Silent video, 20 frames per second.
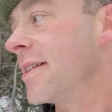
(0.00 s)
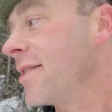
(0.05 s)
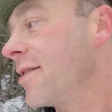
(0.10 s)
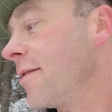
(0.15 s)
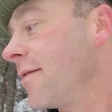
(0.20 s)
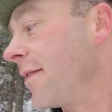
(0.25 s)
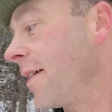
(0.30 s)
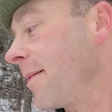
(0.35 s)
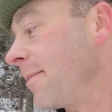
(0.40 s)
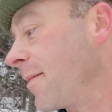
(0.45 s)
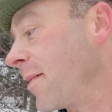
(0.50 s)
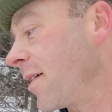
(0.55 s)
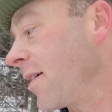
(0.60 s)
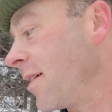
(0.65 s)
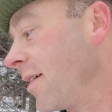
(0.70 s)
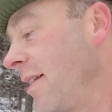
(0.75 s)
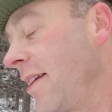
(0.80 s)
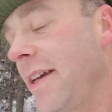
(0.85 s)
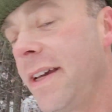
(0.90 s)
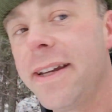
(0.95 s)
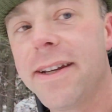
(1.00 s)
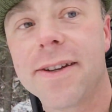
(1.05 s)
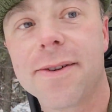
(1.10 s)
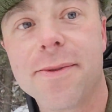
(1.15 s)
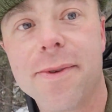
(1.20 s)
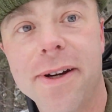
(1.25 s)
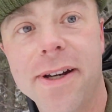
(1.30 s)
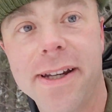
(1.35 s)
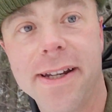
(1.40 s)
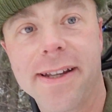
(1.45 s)
November the
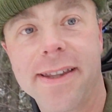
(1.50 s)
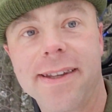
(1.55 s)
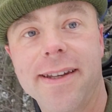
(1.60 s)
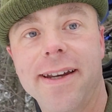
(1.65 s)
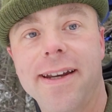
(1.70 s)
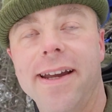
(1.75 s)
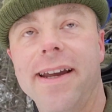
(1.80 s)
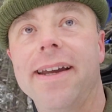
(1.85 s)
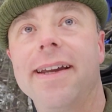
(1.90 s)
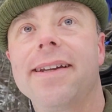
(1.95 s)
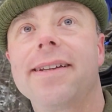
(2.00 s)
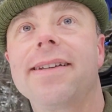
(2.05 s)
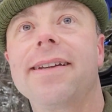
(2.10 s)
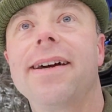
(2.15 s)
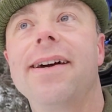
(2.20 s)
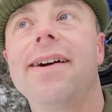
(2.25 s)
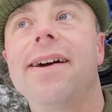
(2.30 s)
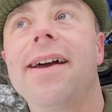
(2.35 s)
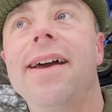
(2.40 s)
20th today. So